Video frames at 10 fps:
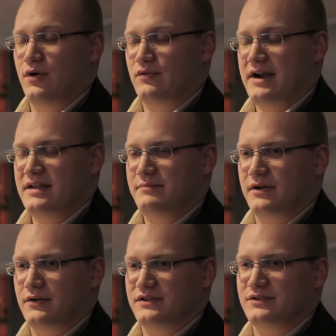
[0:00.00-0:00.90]
already,
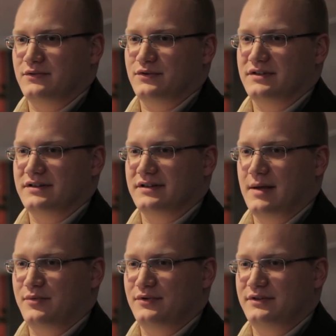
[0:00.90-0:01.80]
but also learned a
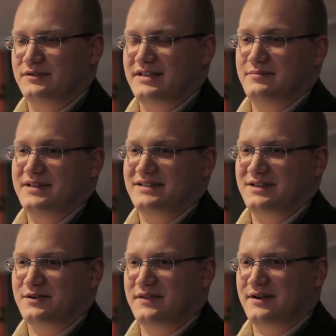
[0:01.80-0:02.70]
couple little tidbits
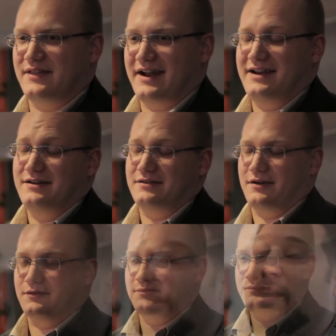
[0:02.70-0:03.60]
here and there that I didn't
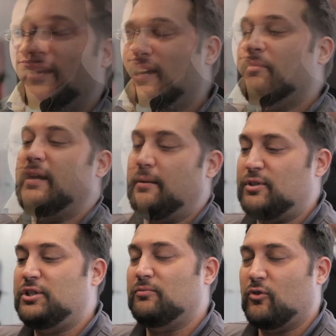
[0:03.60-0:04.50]
know. My name
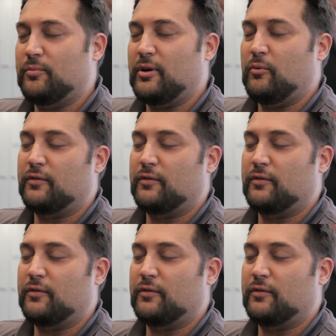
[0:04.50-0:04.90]
is Jim Romeo. I